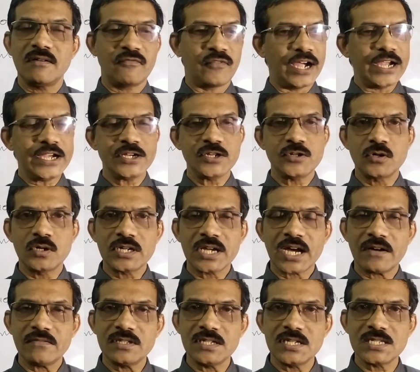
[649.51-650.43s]
Why you don't
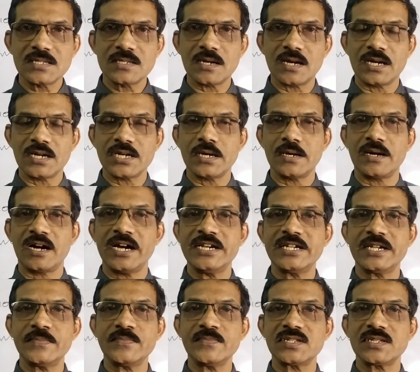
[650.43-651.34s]
have these
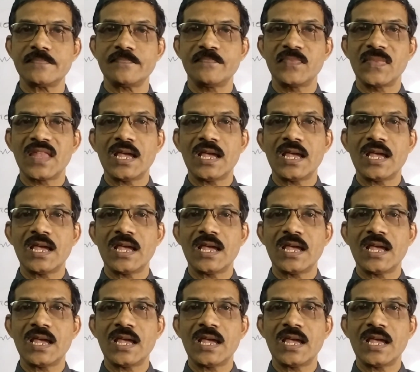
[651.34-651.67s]
items?